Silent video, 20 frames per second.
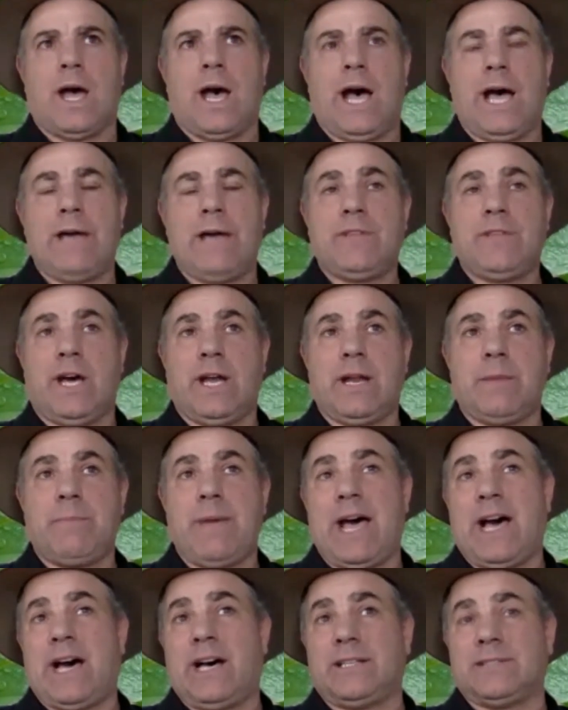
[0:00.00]
I've done
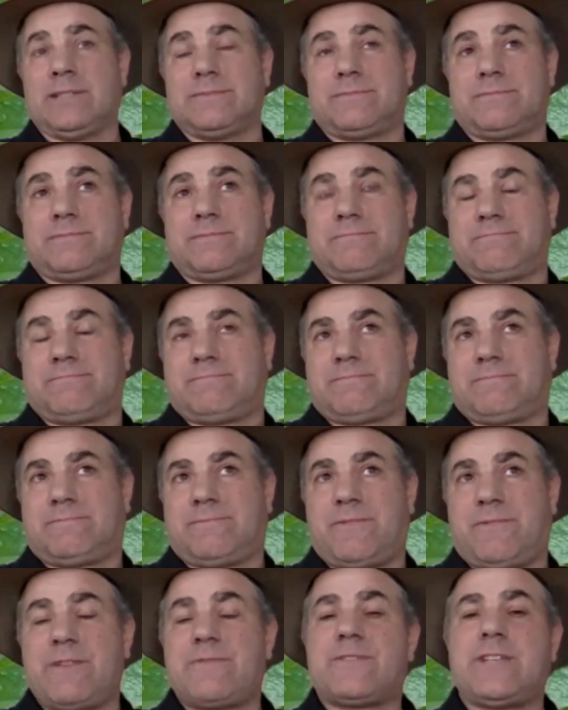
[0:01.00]
about
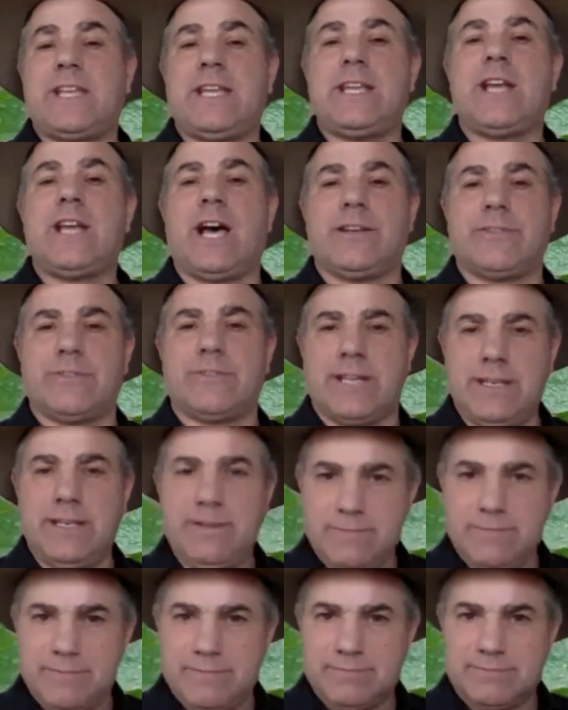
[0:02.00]

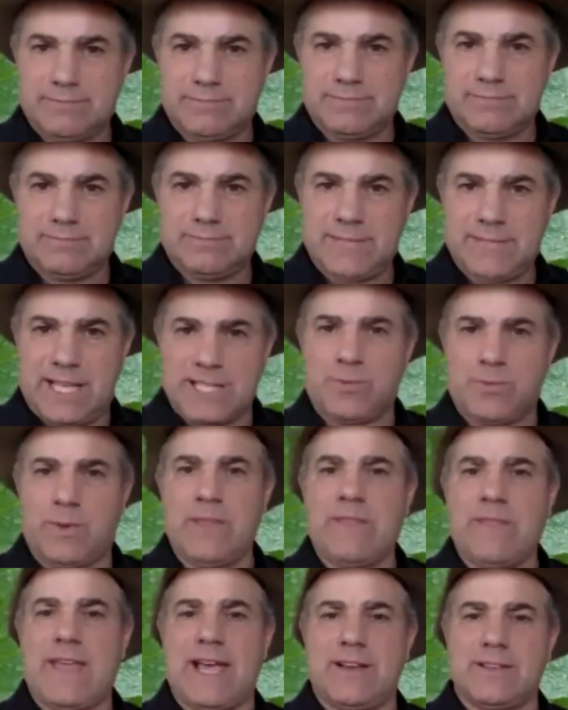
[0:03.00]
1,500, that's
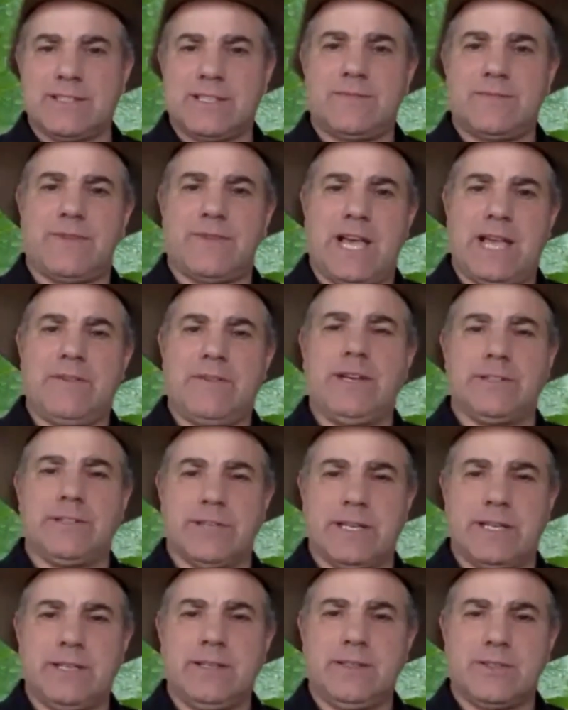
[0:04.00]

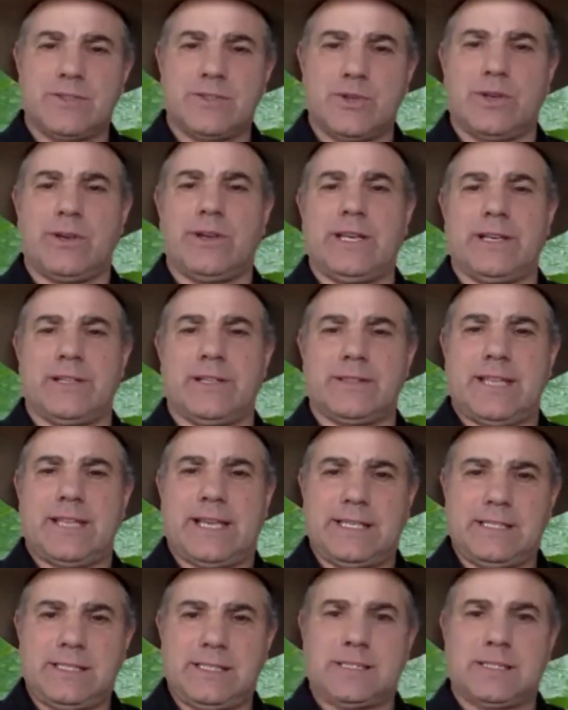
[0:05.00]
1,500 soil health
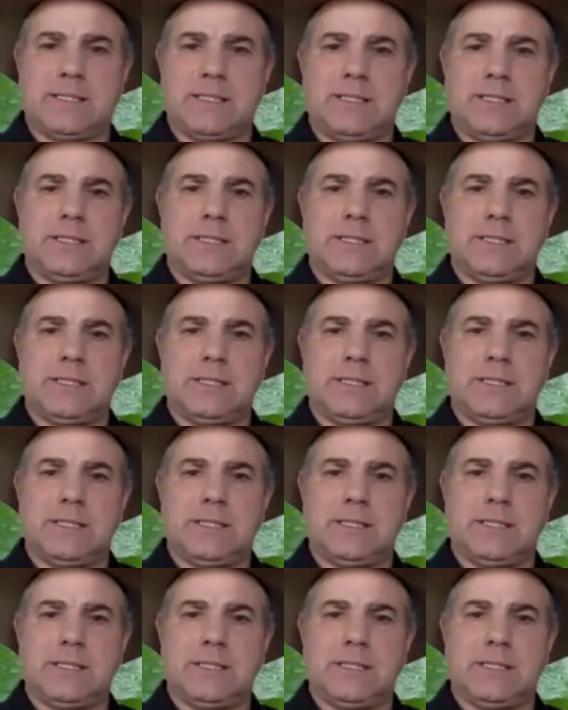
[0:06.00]
tests